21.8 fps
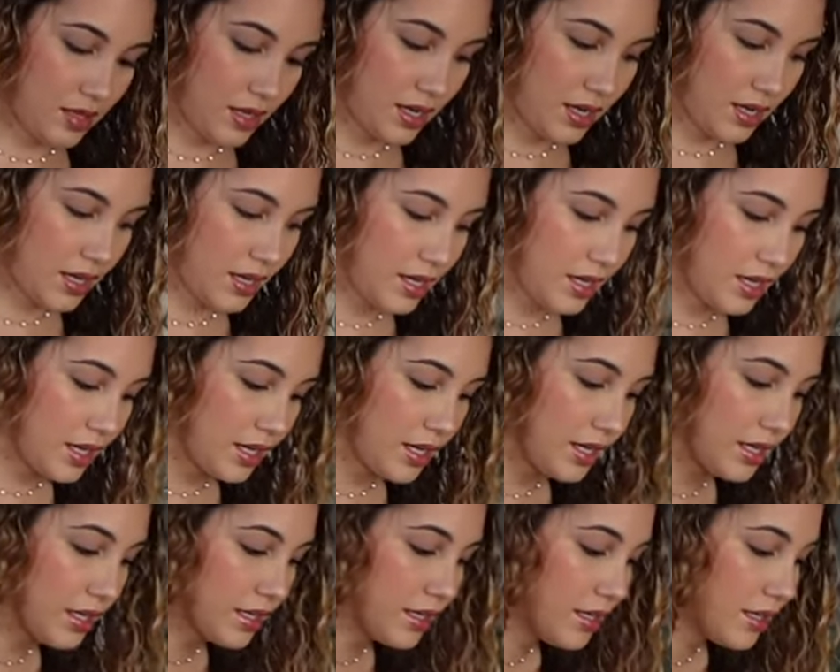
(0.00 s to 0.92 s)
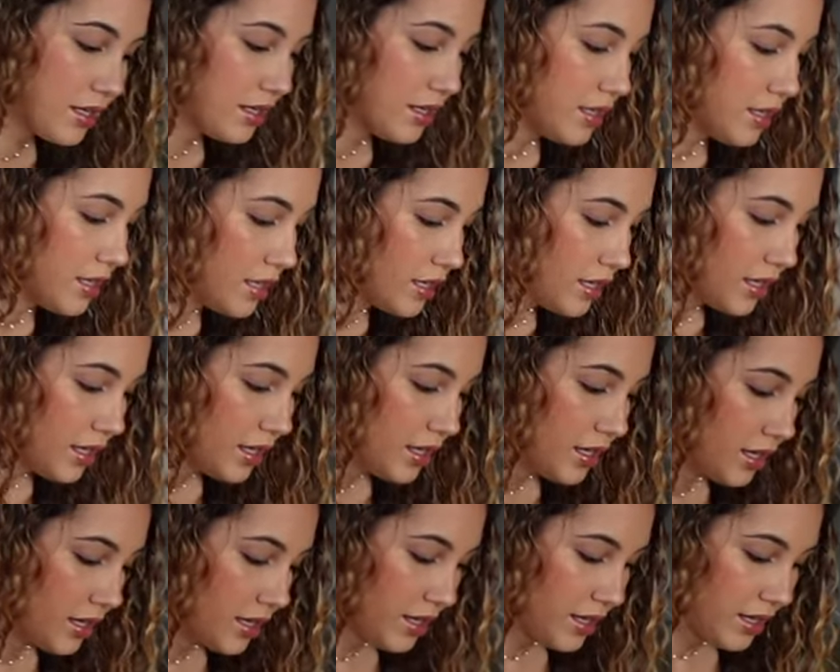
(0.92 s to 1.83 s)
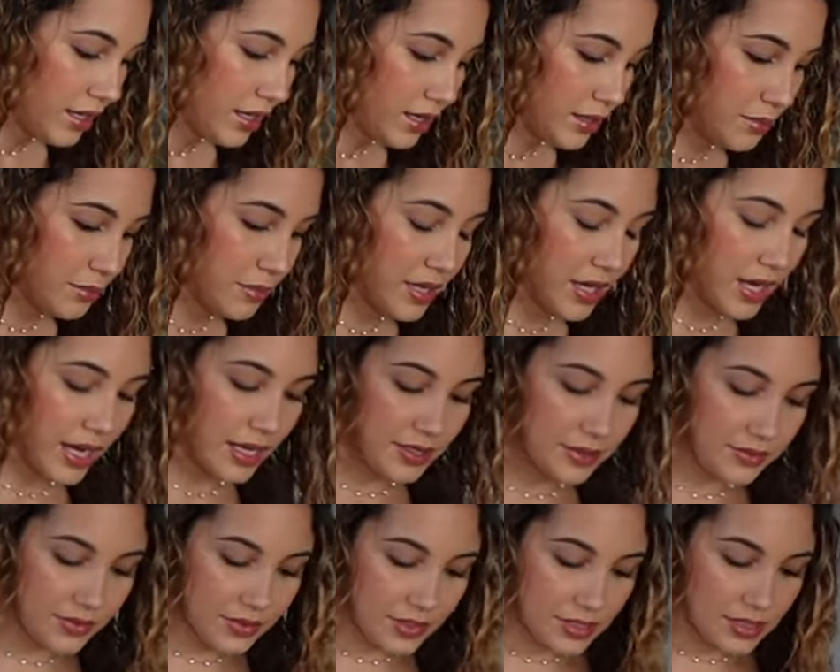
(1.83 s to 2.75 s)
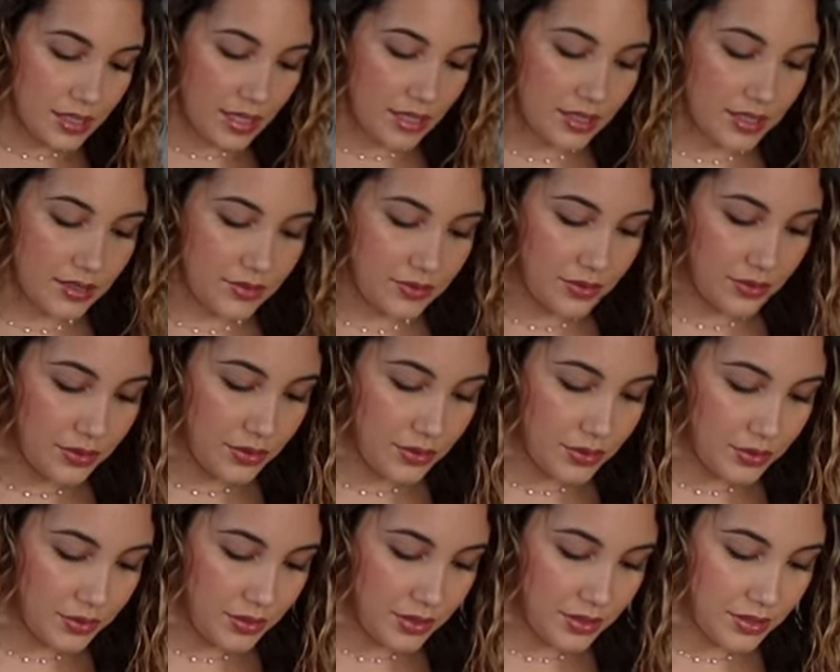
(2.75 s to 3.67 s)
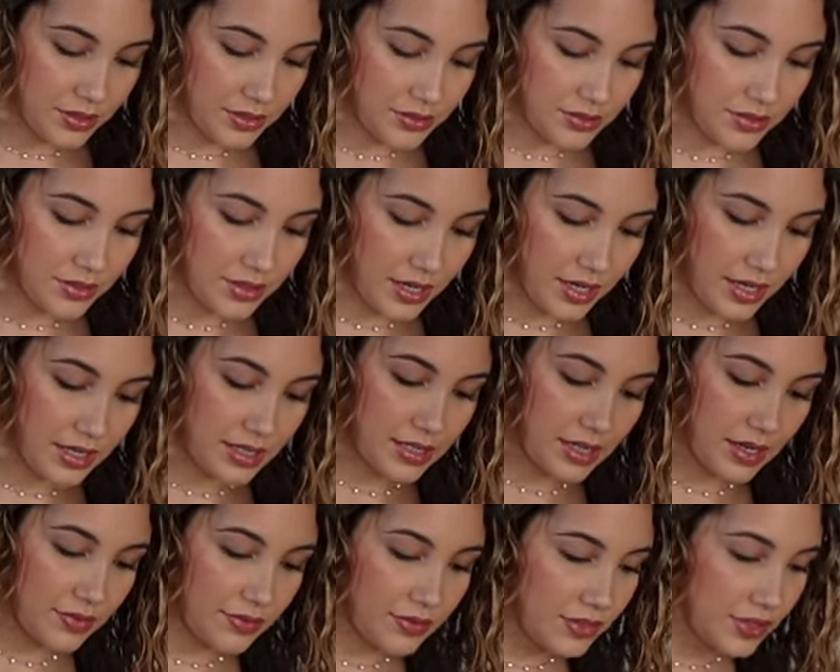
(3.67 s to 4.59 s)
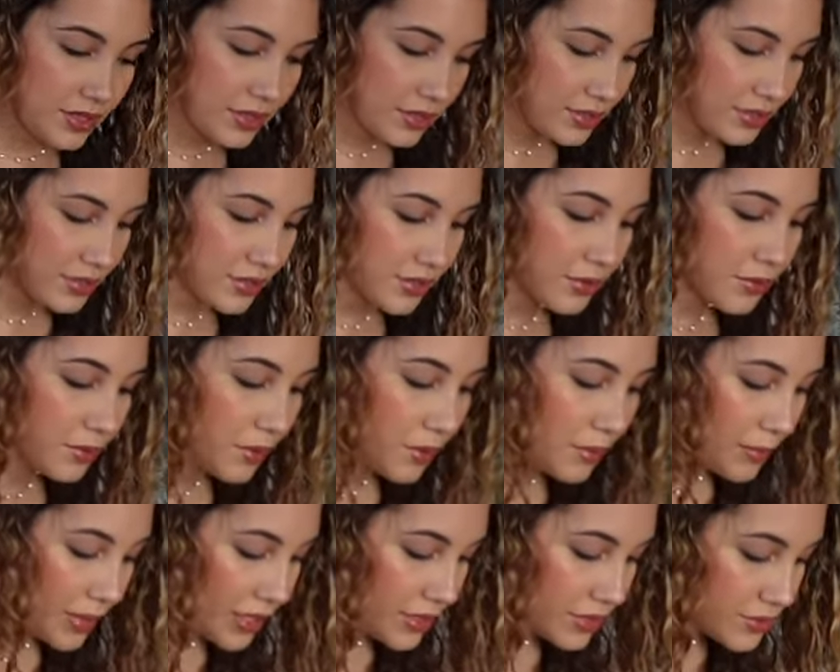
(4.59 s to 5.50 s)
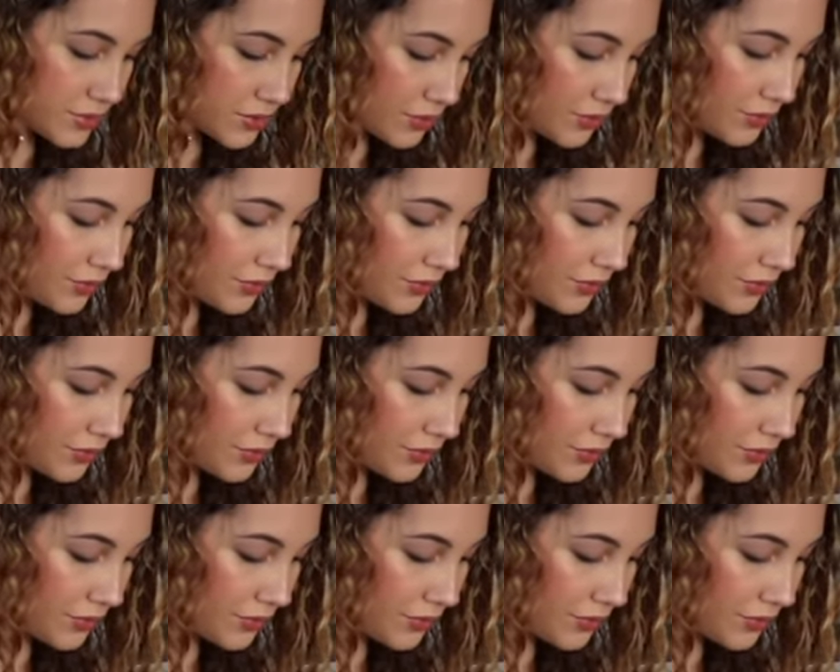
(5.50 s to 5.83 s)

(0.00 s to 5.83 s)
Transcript: I am kind of excited for the new year's, you guys. I feel like this year went by so